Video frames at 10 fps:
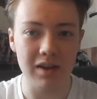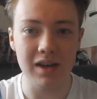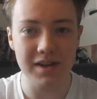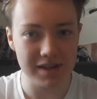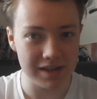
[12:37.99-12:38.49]

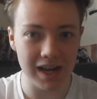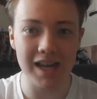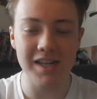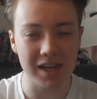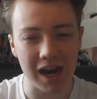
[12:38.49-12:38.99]

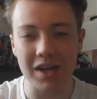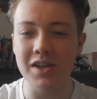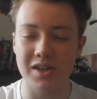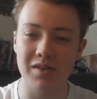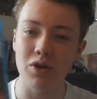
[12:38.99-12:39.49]

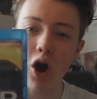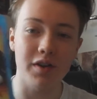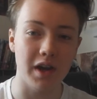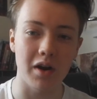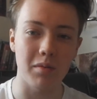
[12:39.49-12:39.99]
It's not
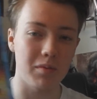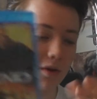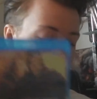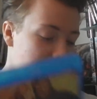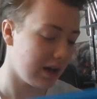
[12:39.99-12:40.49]
a terrible
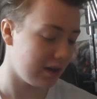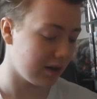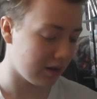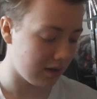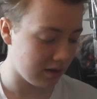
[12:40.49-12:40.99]
movie, I think.